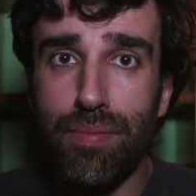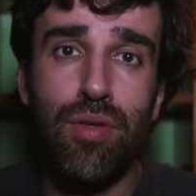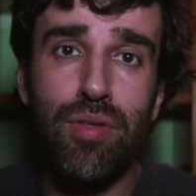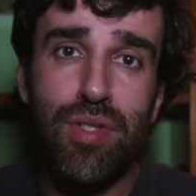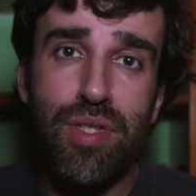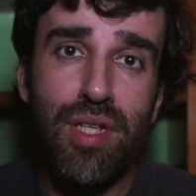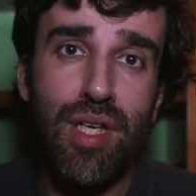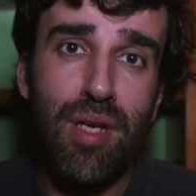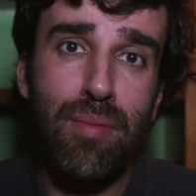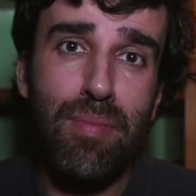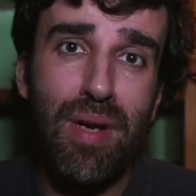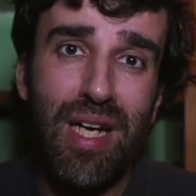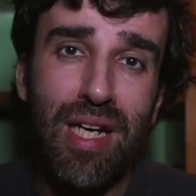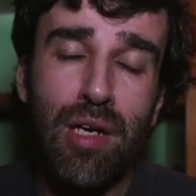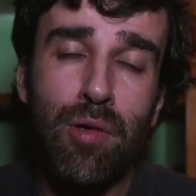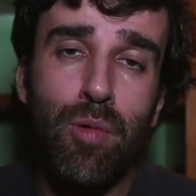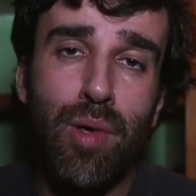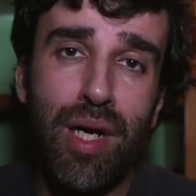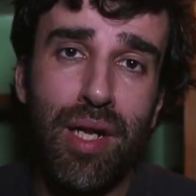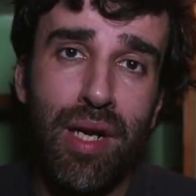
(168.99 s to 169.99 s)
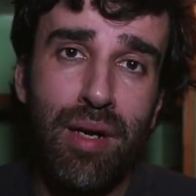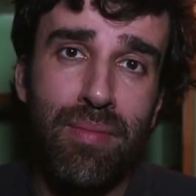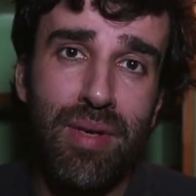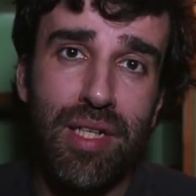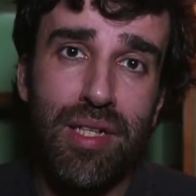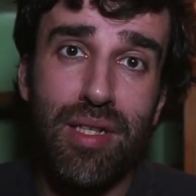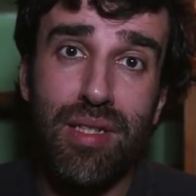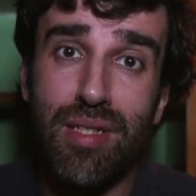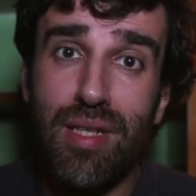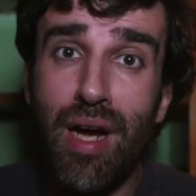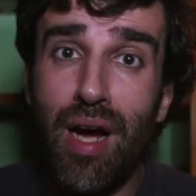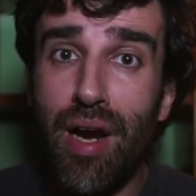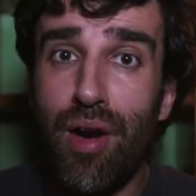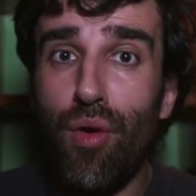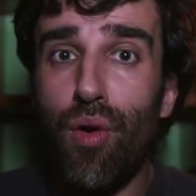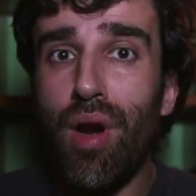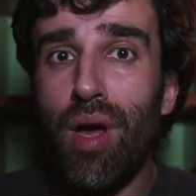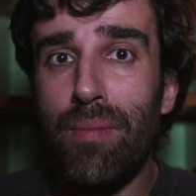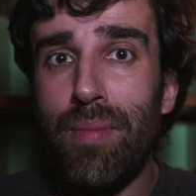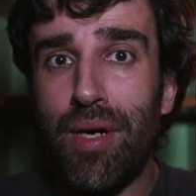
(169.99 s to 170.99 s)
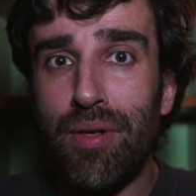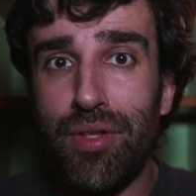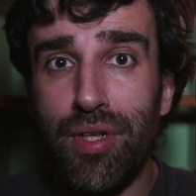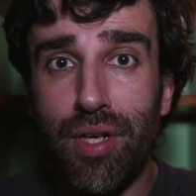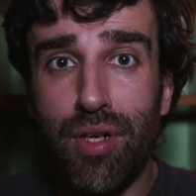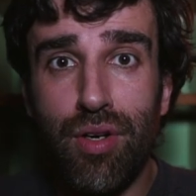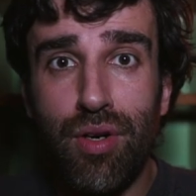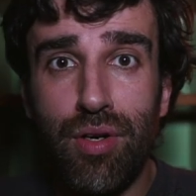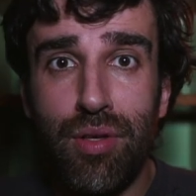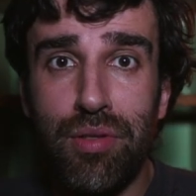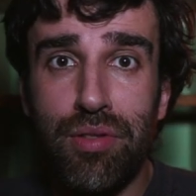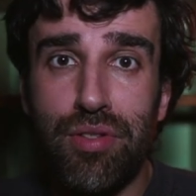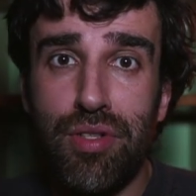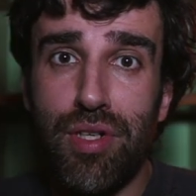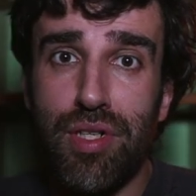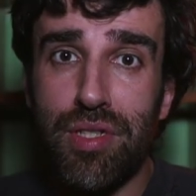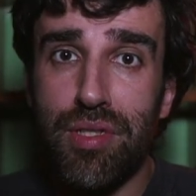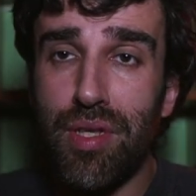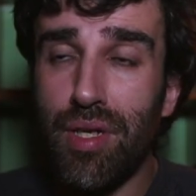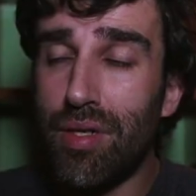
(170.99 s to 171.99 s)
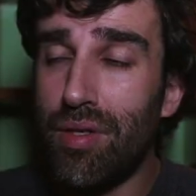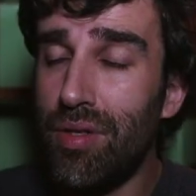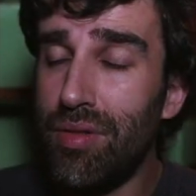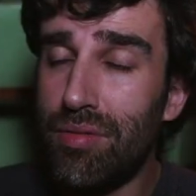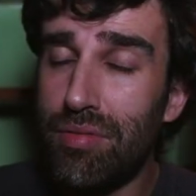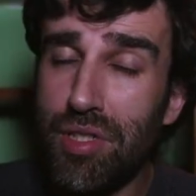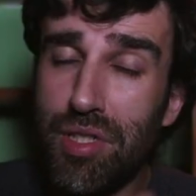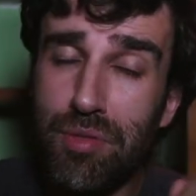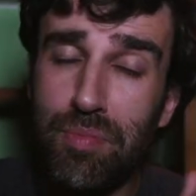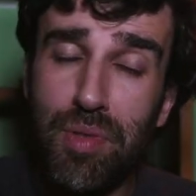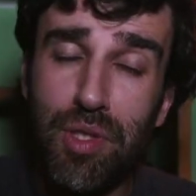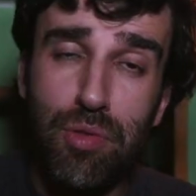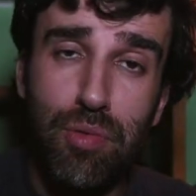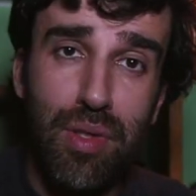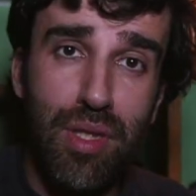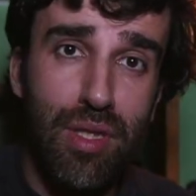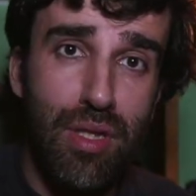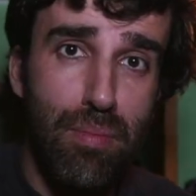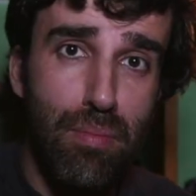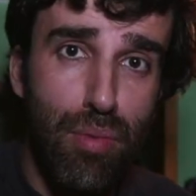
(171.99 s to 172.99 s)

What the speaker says: You see, black and white images are all about the contrast between the